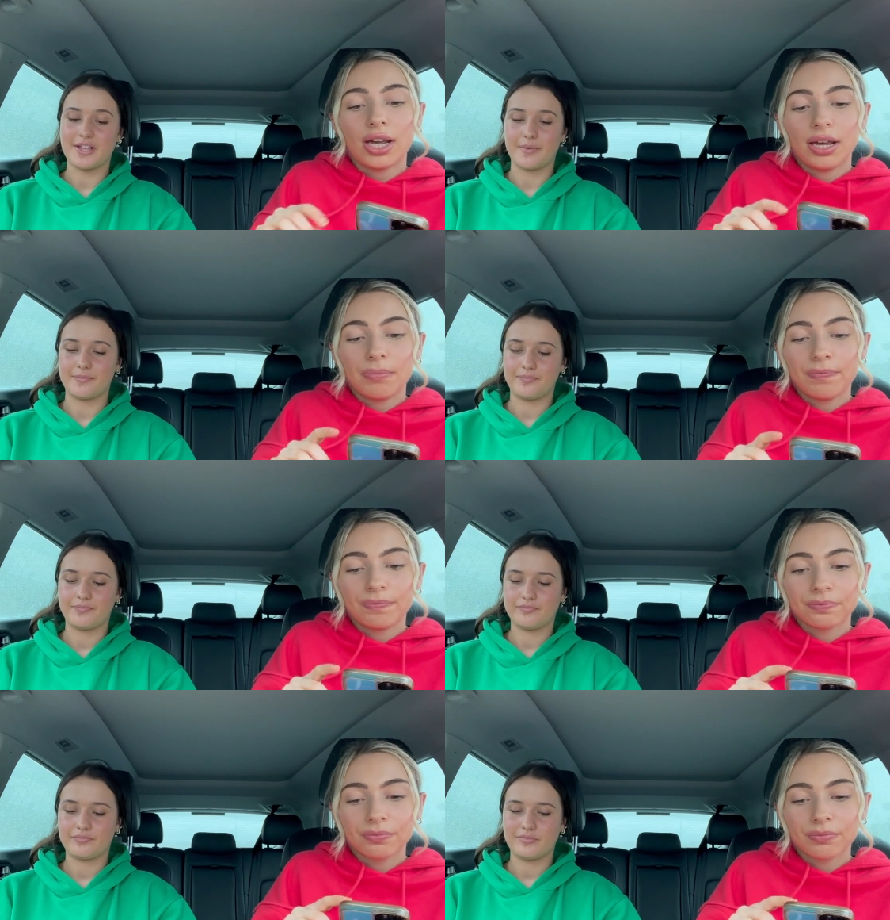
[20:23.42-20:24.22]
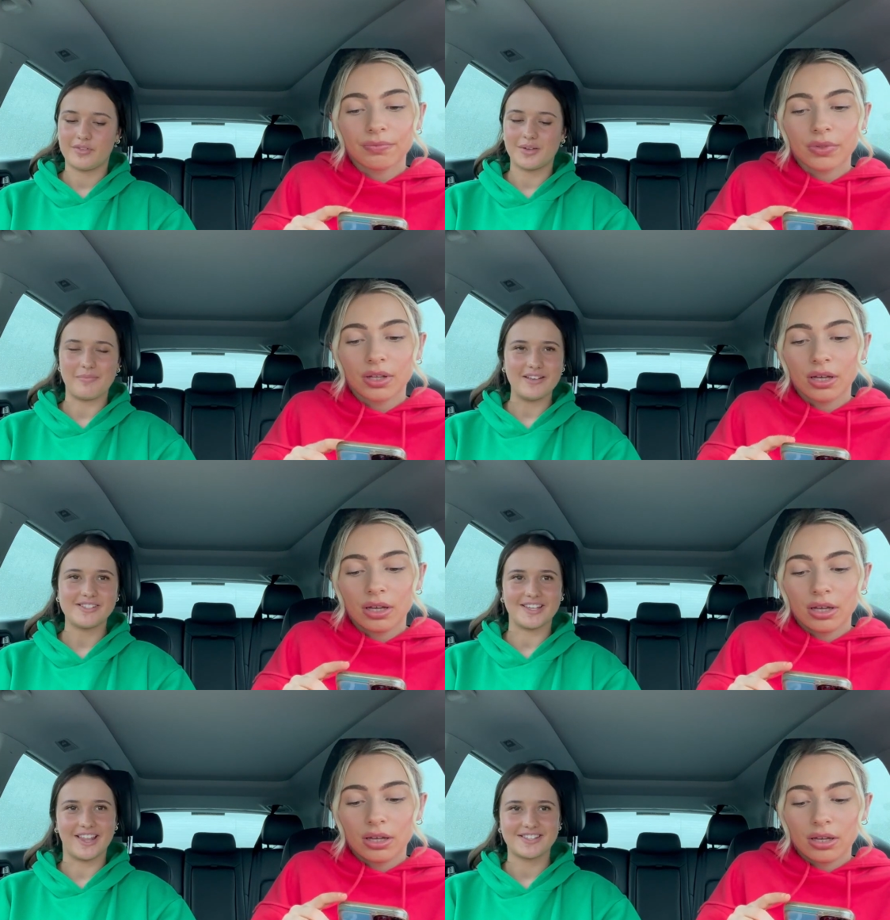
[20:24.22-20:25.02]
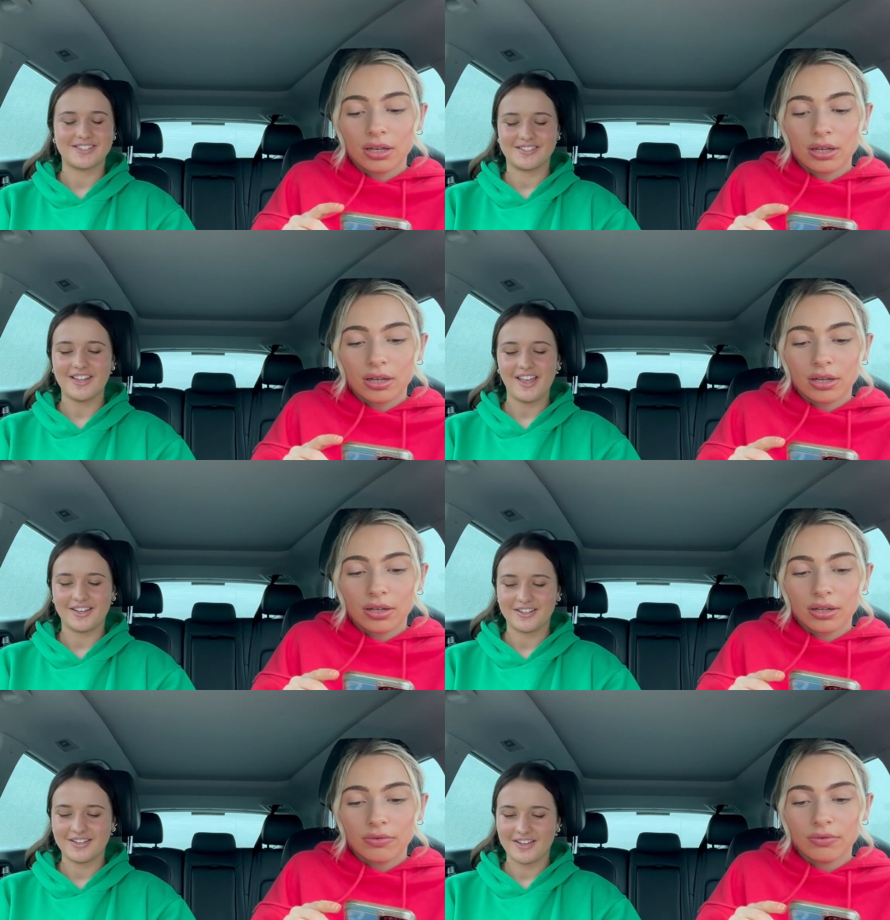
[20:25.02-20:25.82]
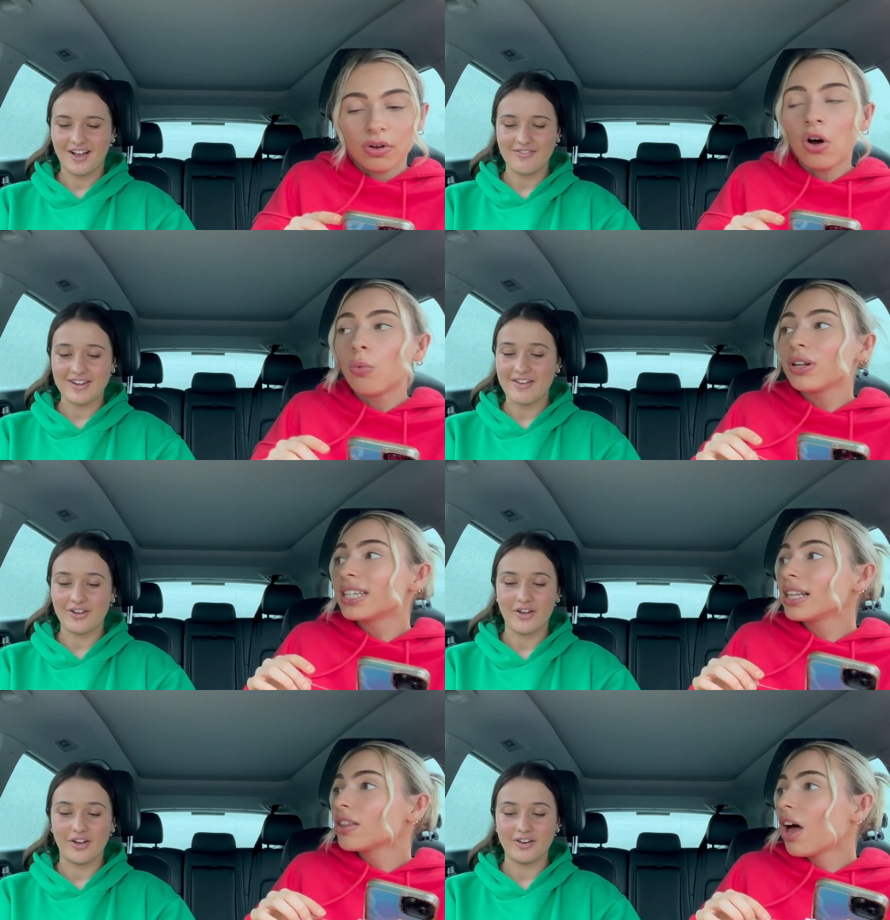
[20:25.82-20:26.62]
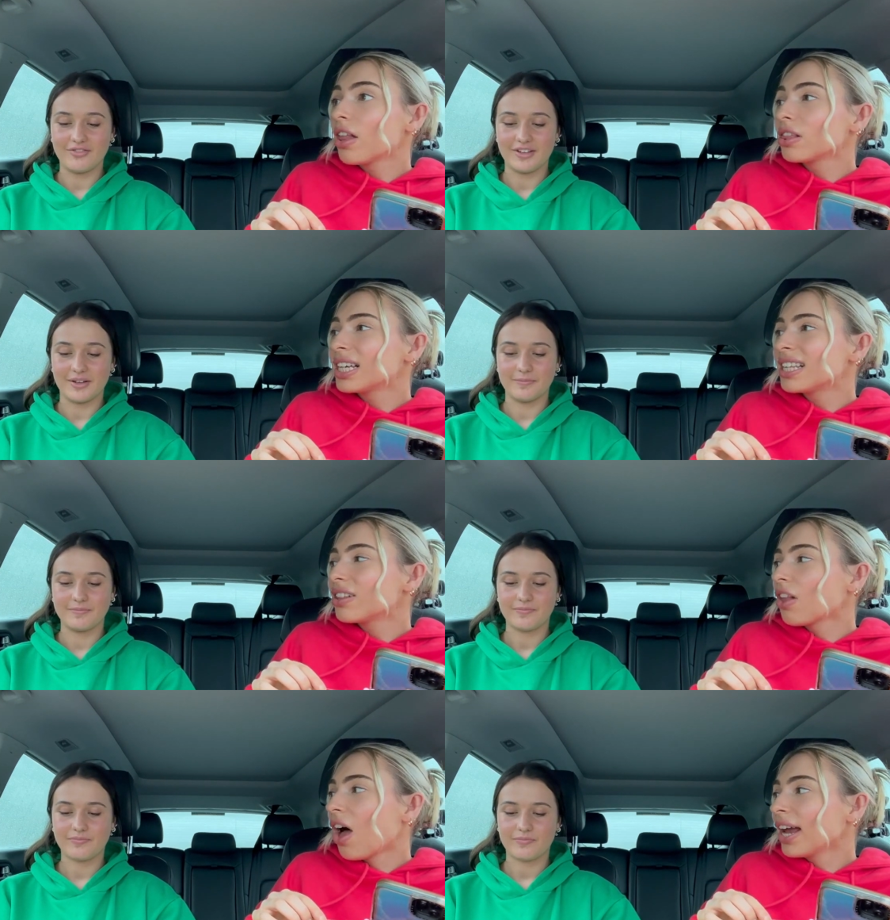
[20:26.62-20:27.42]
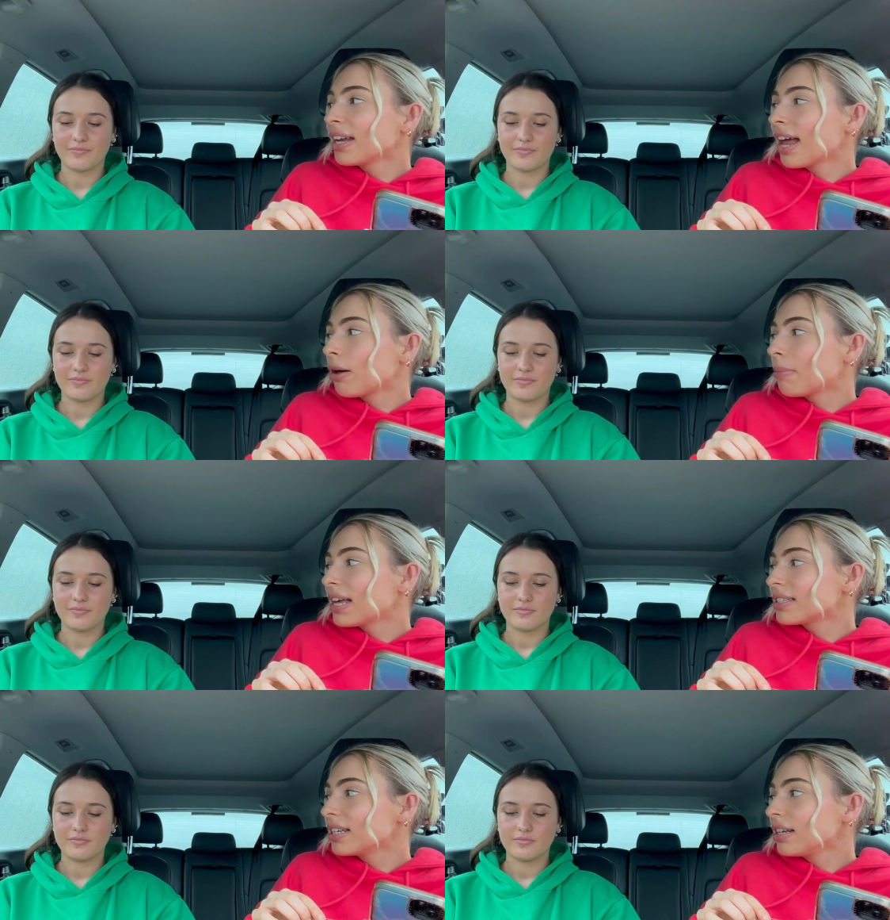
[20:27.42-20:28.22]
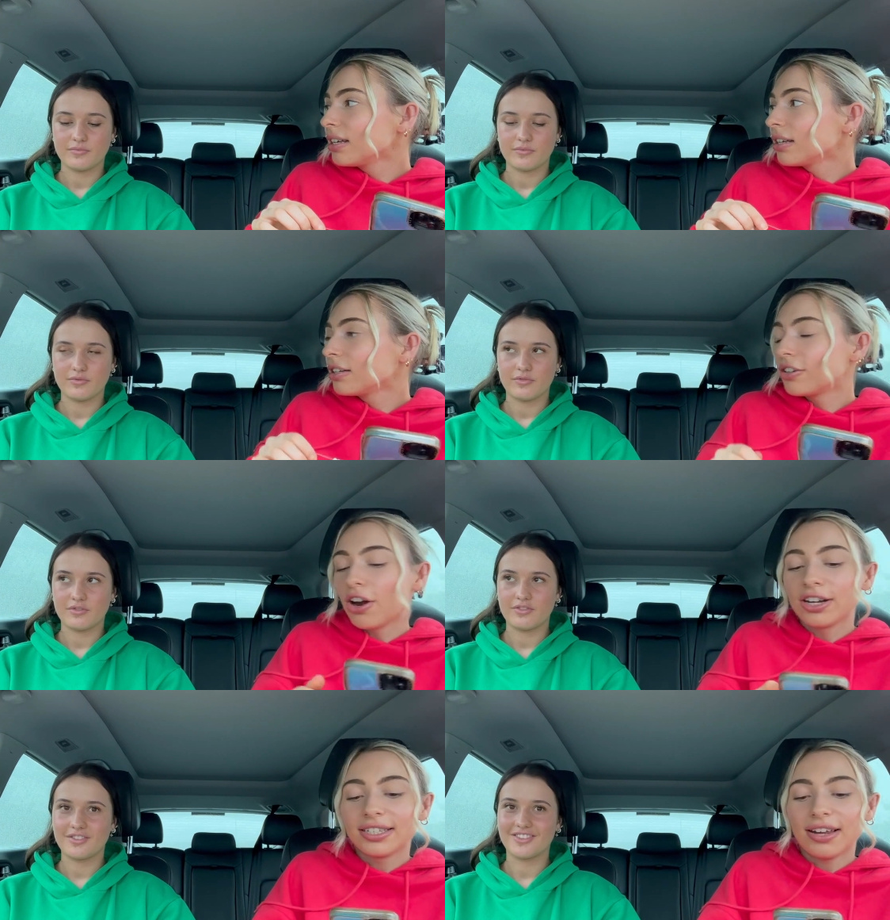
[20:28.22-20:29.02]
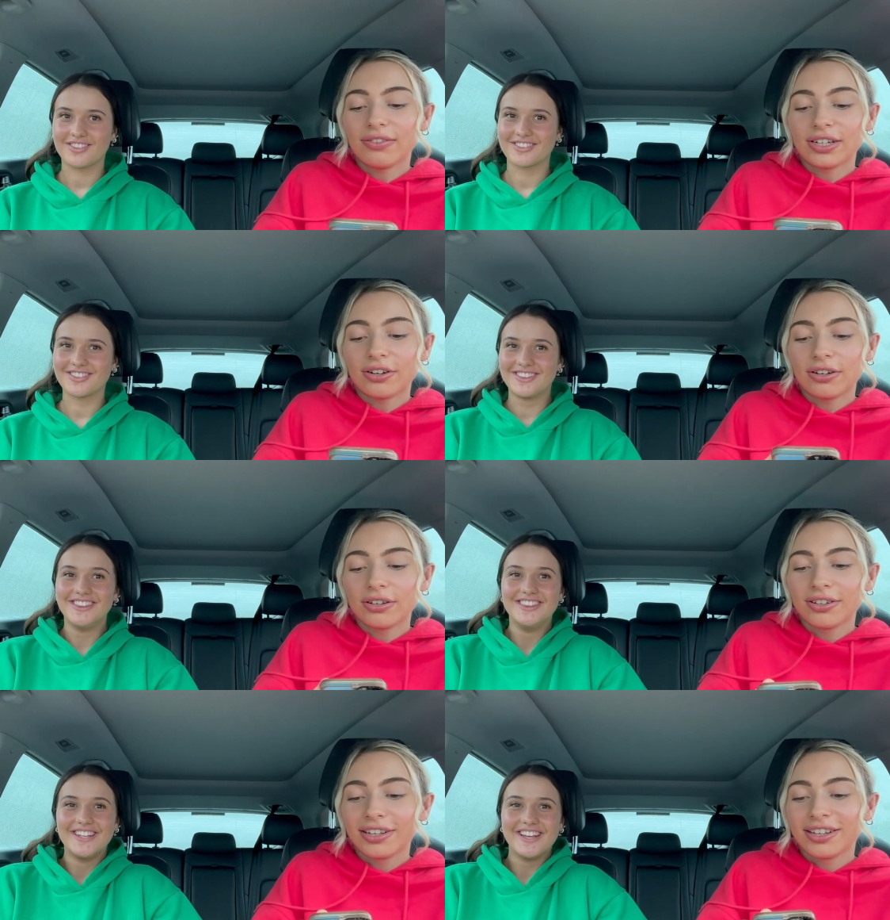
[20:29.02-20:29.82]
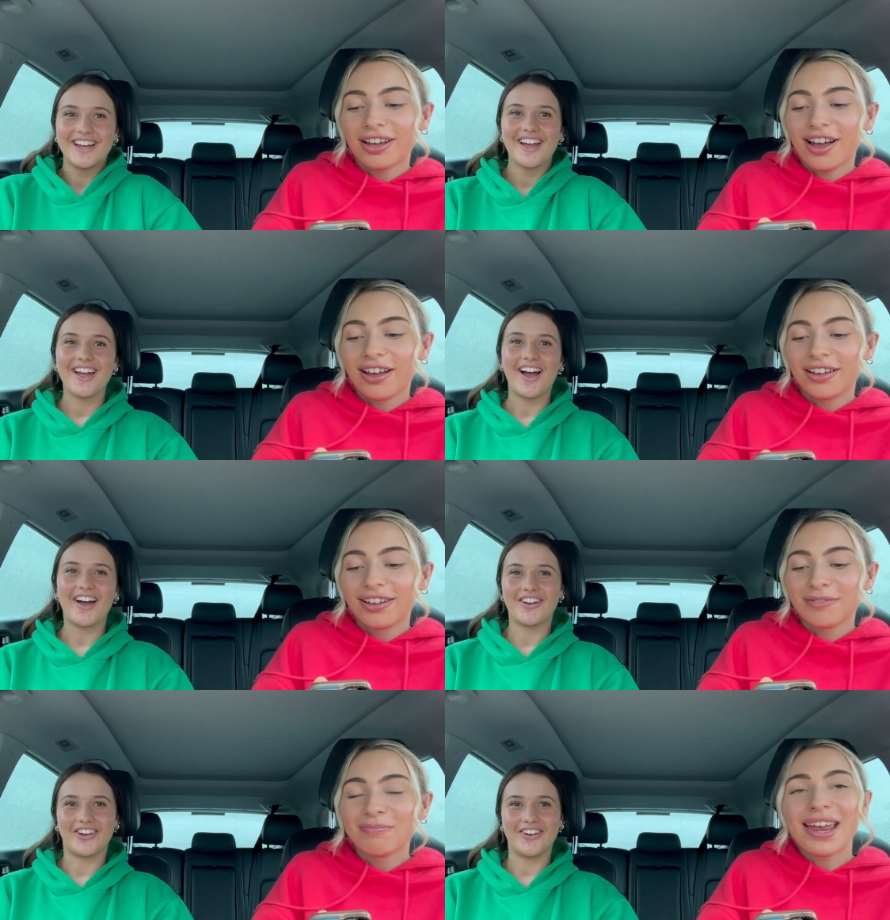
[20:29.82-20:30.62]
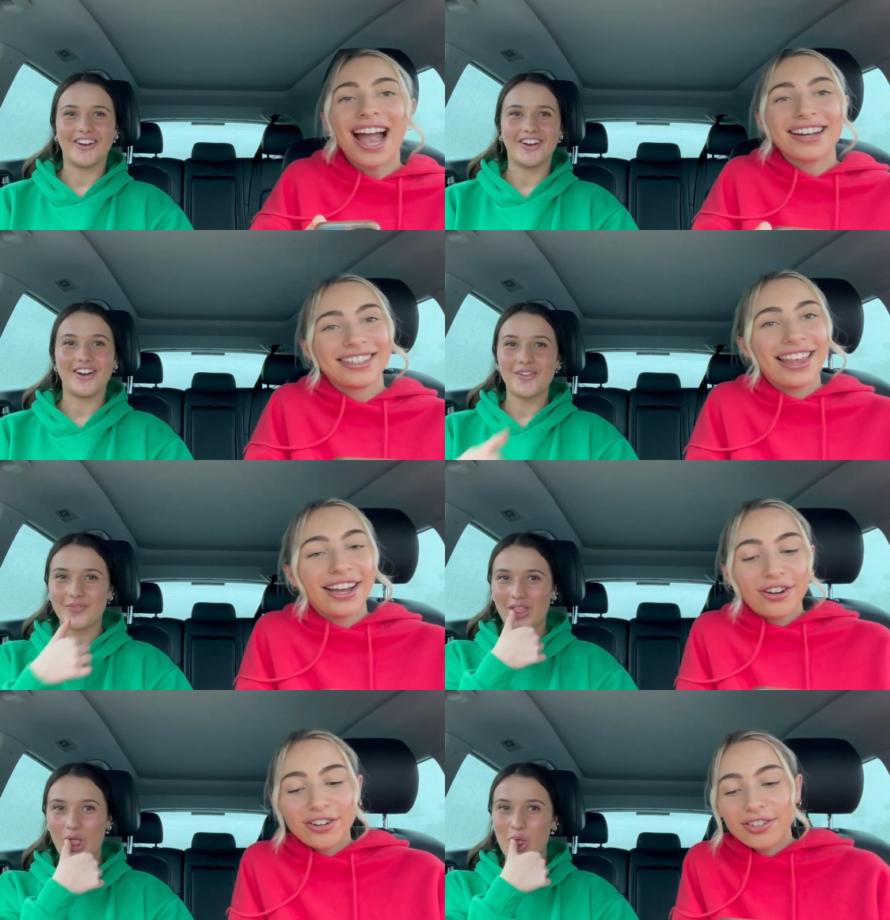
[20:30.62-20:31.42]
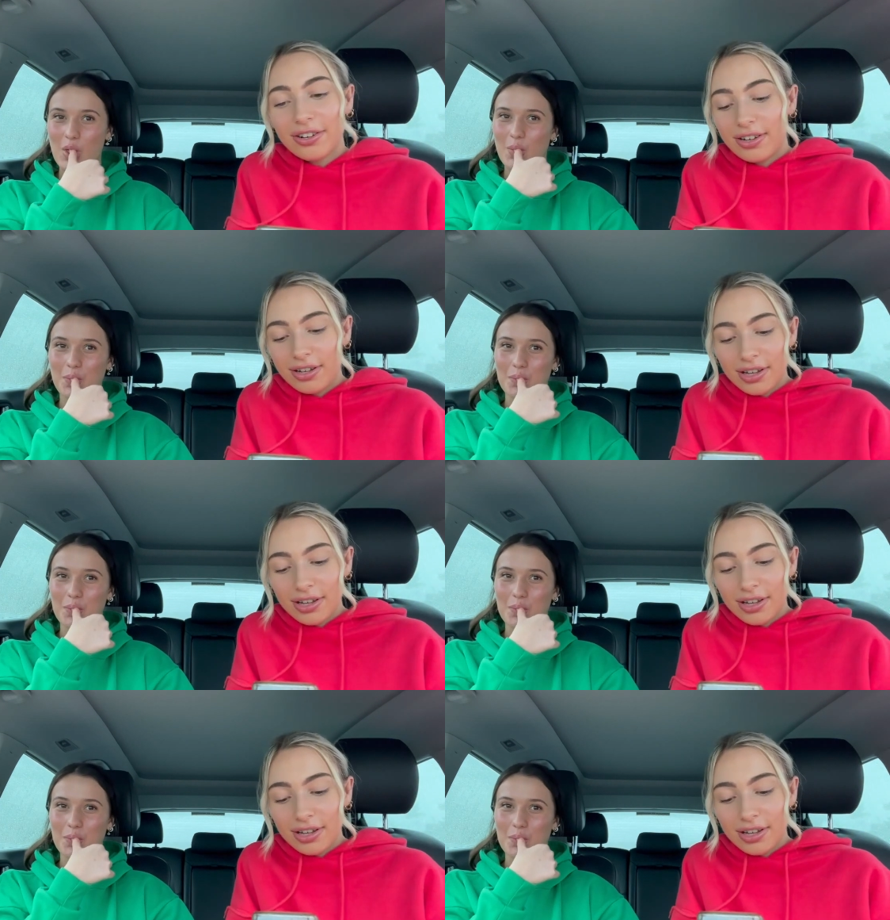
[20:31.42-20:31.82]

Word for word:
Speaker 1: So him.
Speaker 2: Messi, that's like,
Speaker 1: oh, I've what's never it? Heard of him. Is it Lionel Messi? No, it's definitely not.
Speaker 2: I
Speaker 1: don't Me know. acting like I know soccer.